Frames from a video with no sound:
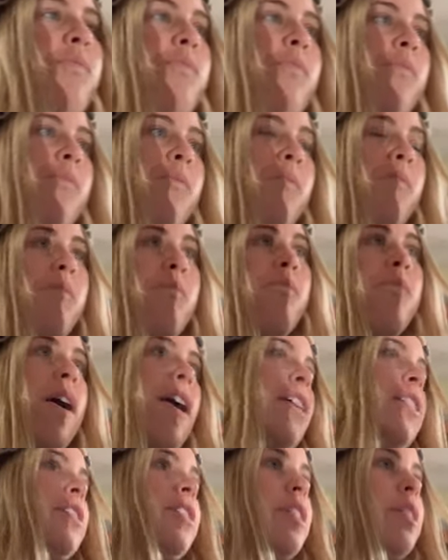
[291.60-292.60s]
Hmm. I
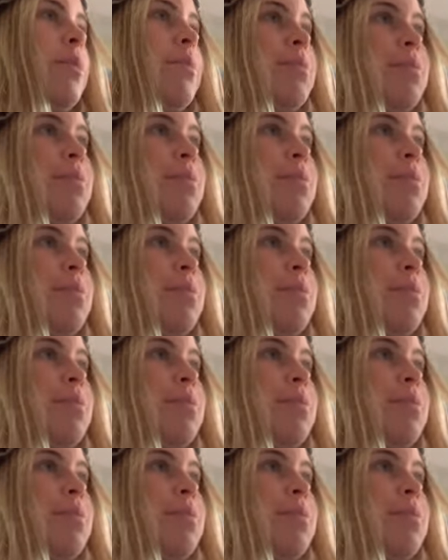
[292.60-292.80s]
don't know.